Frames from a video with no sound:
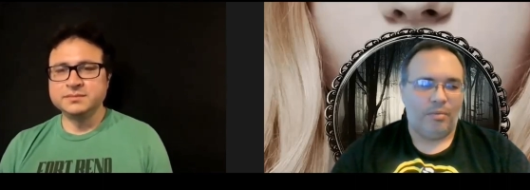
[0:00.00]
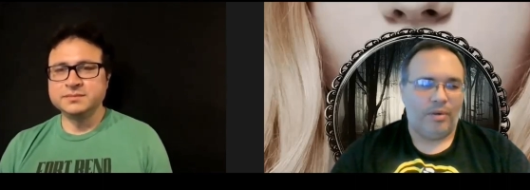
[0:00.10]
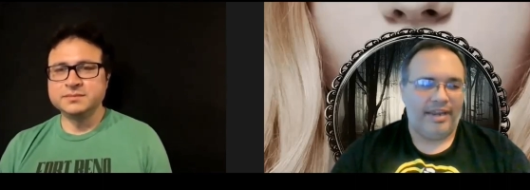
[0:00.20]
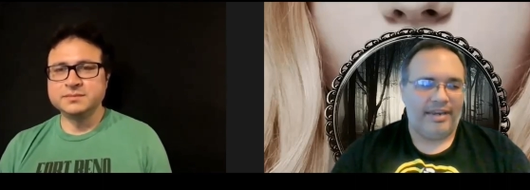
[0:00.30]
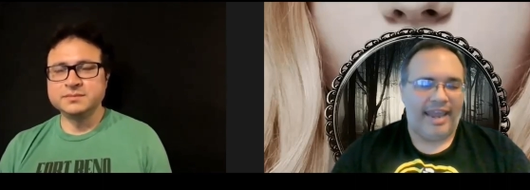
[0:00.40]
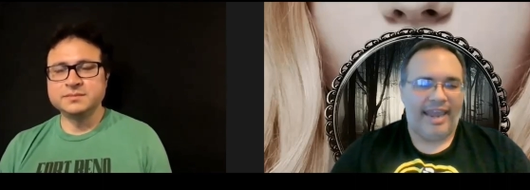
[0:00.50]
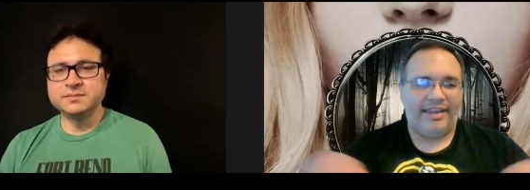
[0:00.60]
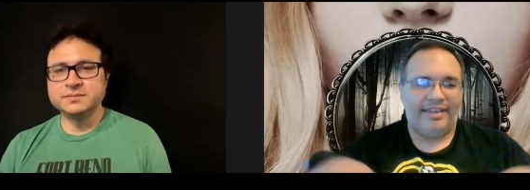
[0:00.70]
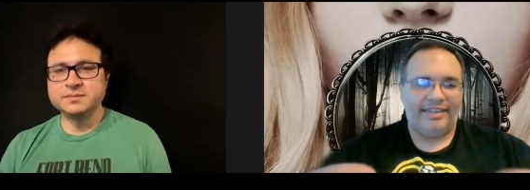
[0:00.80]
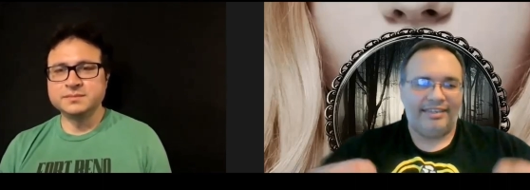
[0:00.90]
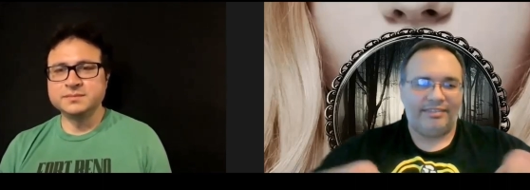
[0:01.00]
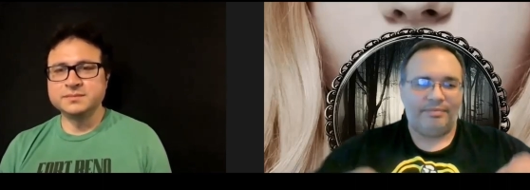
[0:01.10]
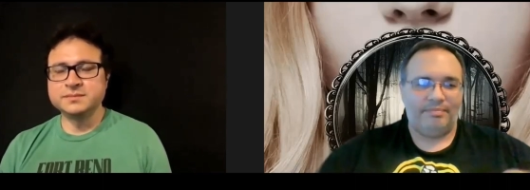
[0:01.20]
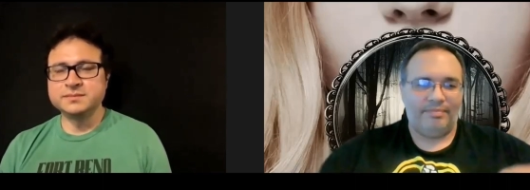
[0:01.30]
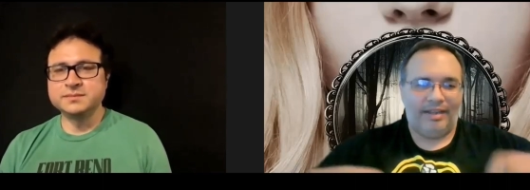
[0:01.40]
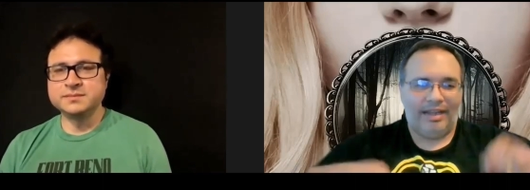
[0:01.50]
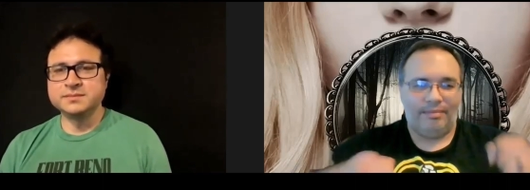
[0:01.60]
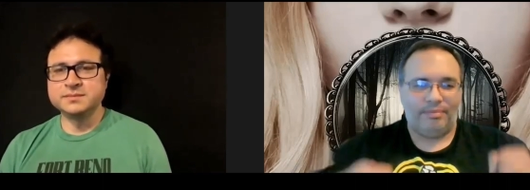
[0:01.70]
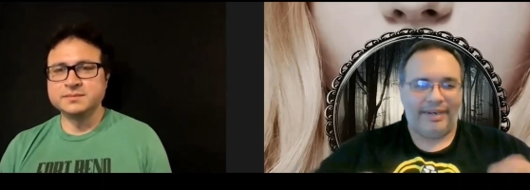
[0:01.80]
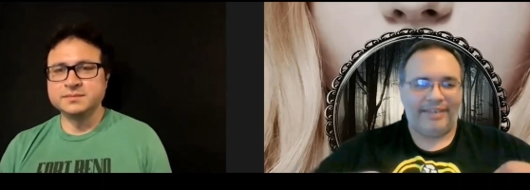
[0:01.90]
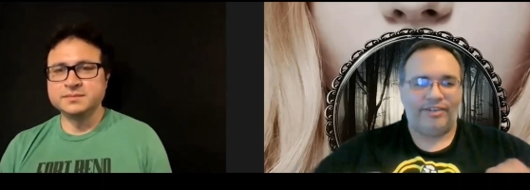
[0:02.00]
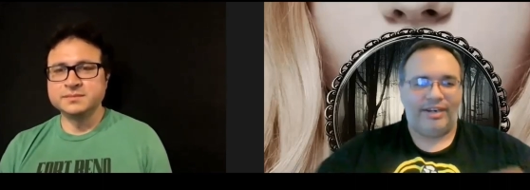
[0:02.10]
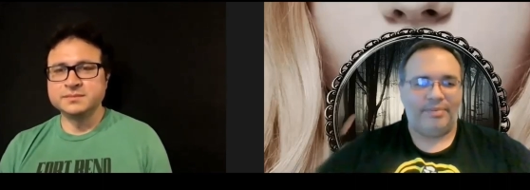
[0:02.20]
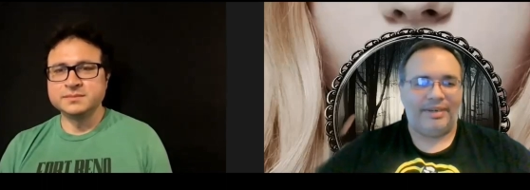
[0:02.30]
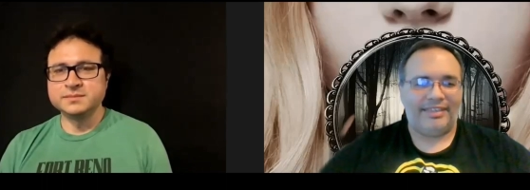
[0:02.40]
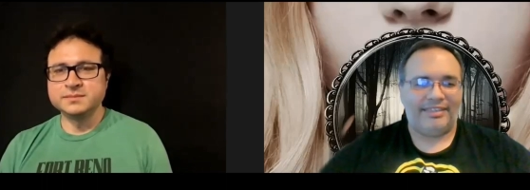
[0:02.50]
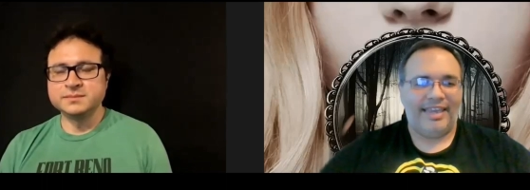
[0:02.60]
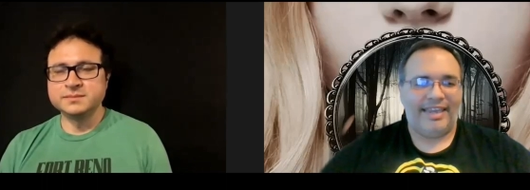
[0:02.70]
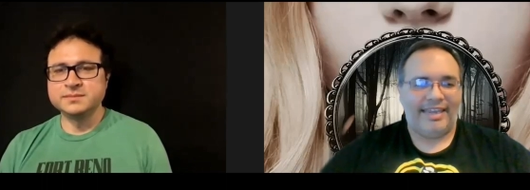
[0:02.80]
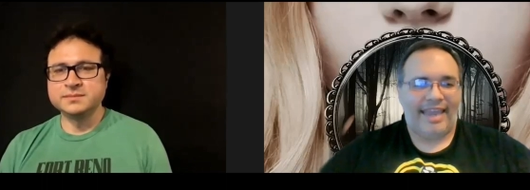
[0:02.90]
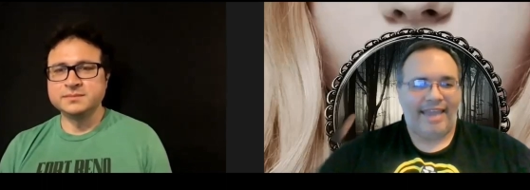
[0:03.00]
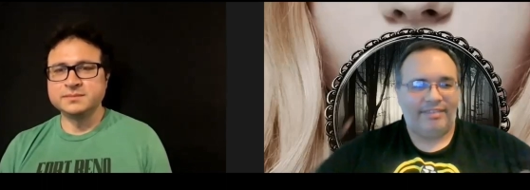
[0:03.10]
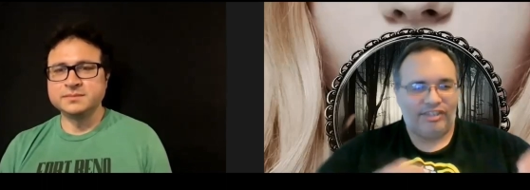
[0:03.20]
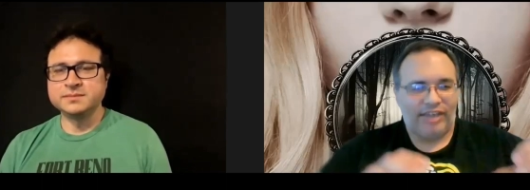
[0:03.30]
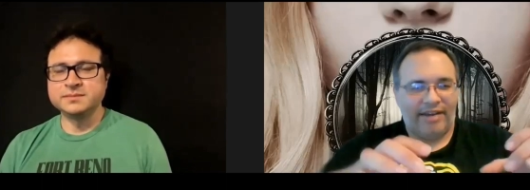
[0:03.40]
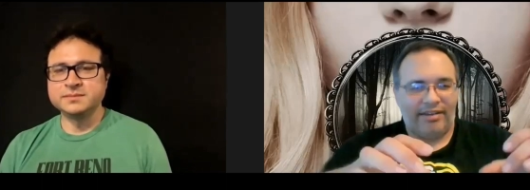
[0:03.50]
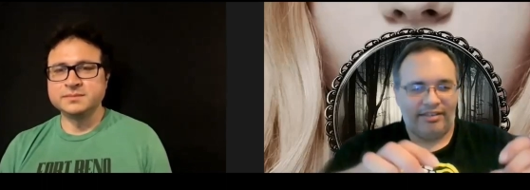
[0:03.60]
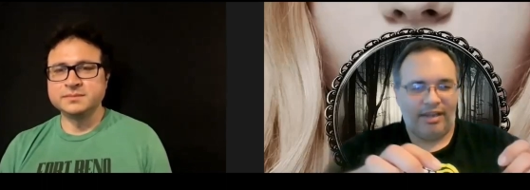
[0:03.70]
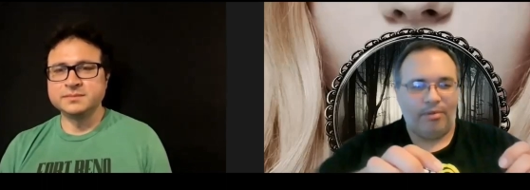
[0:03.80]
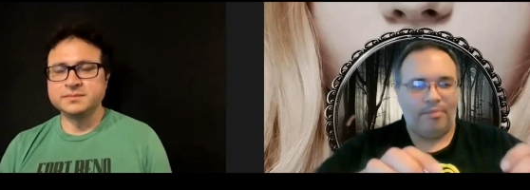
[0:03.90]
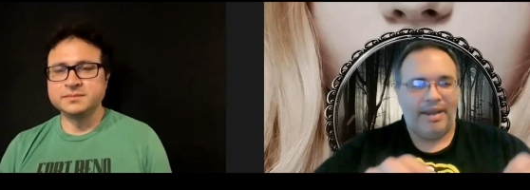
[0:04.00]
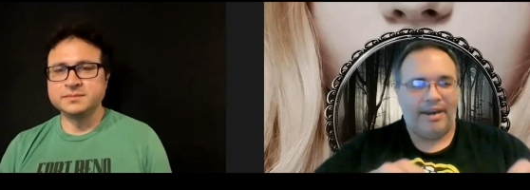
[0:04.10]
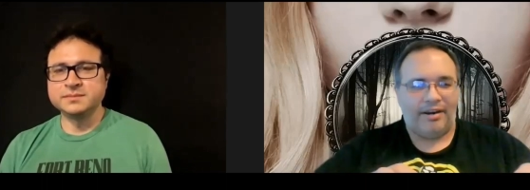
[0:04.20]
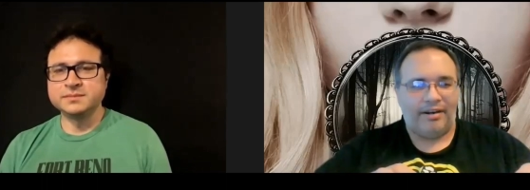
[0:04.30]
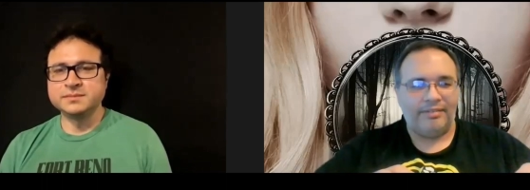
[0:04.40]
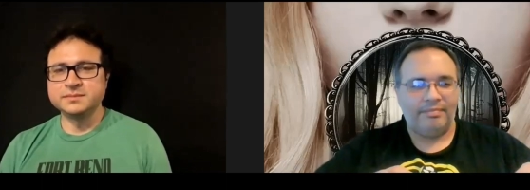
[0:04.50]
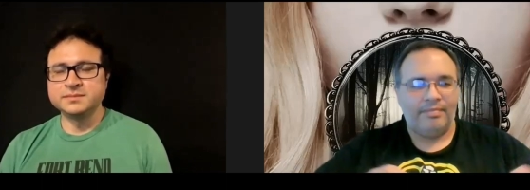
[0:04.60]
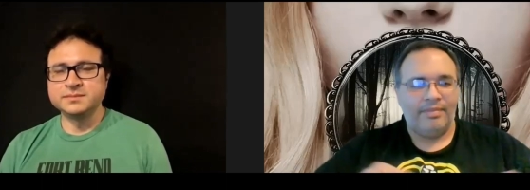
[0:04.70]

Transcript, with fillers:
Speaker 1: when Hannah is um, break trying to break the stick, and they had the shot of the double mirror.